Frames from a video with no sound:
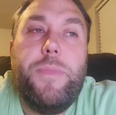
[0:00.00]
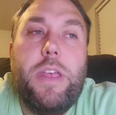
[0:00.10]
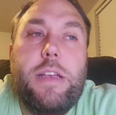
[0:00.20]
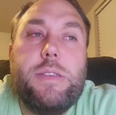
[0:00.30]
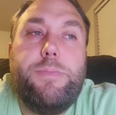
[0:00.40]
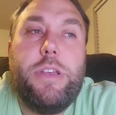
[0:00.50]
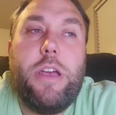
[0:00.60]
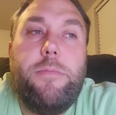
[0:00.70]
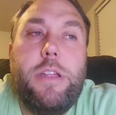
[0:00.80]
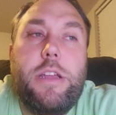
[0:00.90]
is
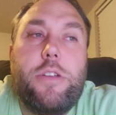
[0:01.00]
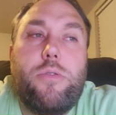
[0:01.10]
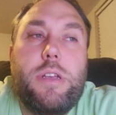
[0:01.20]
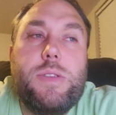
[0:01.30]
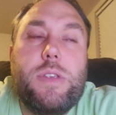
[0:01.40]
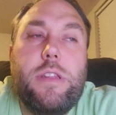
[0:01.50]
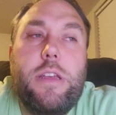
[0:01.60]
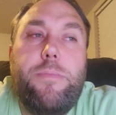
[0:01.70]
becoming increasingly